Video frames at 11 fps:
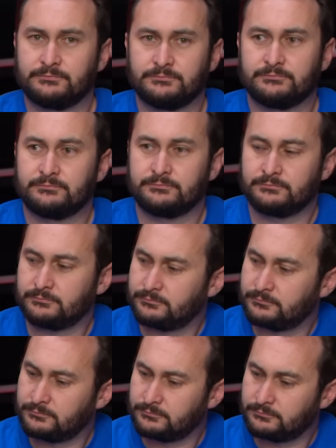
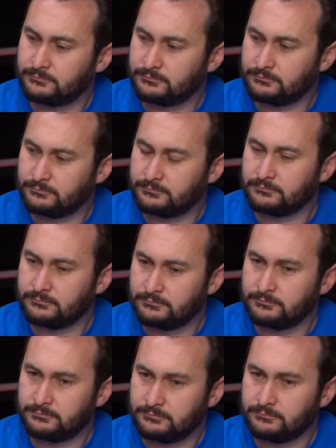
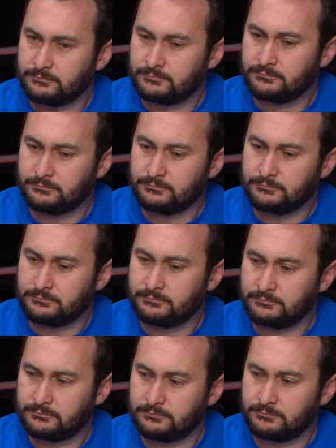
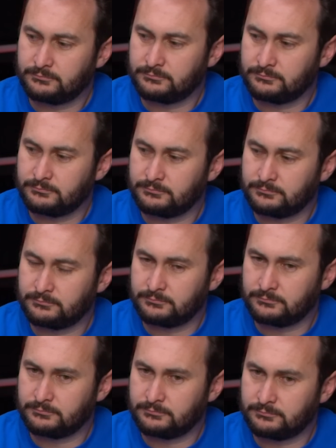
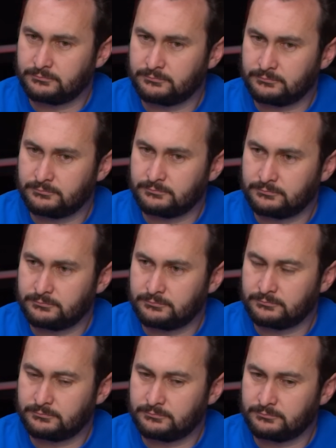
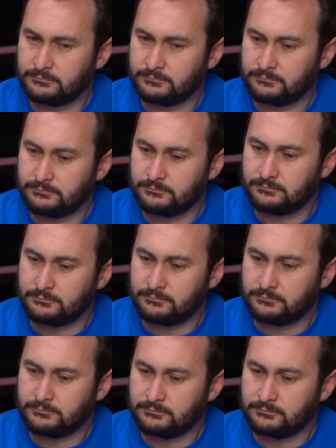(not speaking)